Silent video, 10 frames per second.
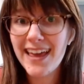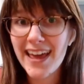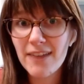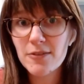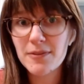
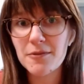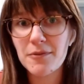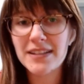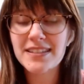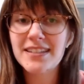everybody
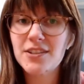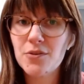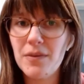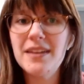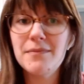wants, because there
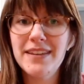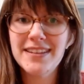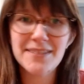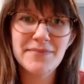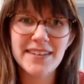might be
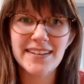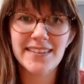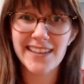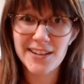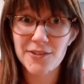
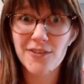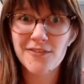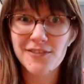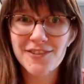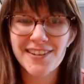something that you're
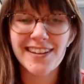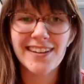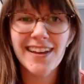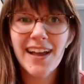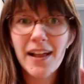
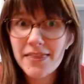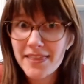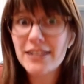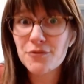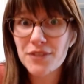overlooking
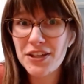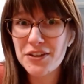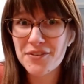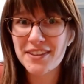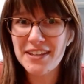that's really,
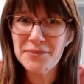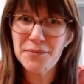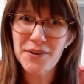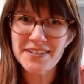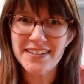really
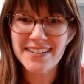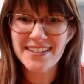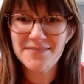important.